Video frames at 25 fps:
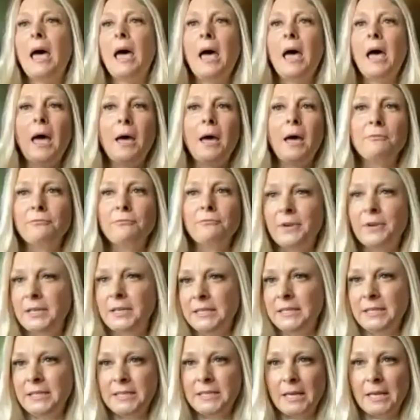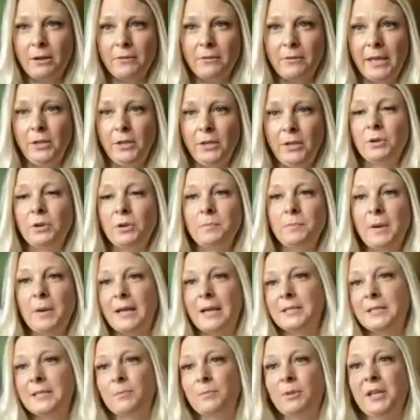every detail that you could
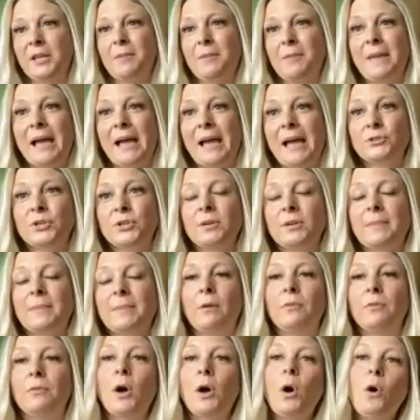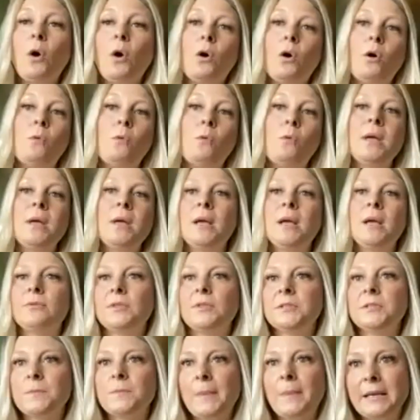possibly imagine about the home,
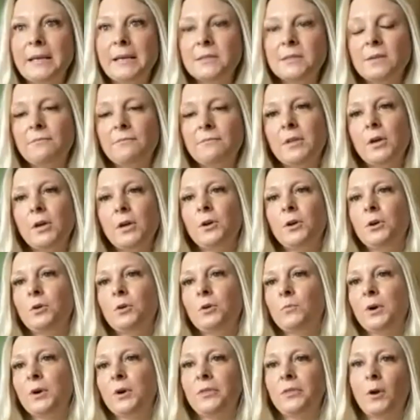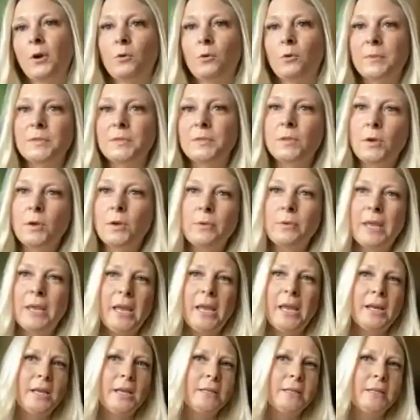the specs of the home, where the home is
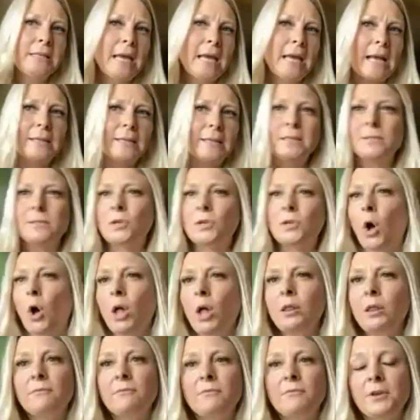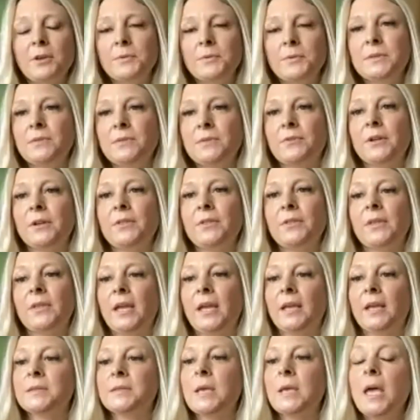located, taxes, all of those different
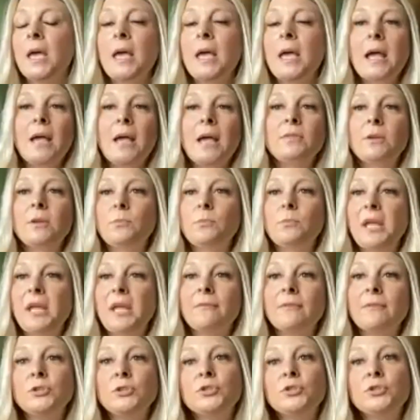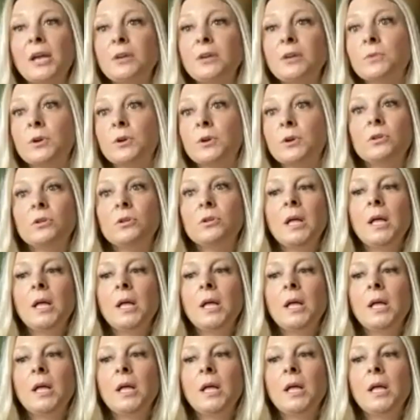things. And then we have a general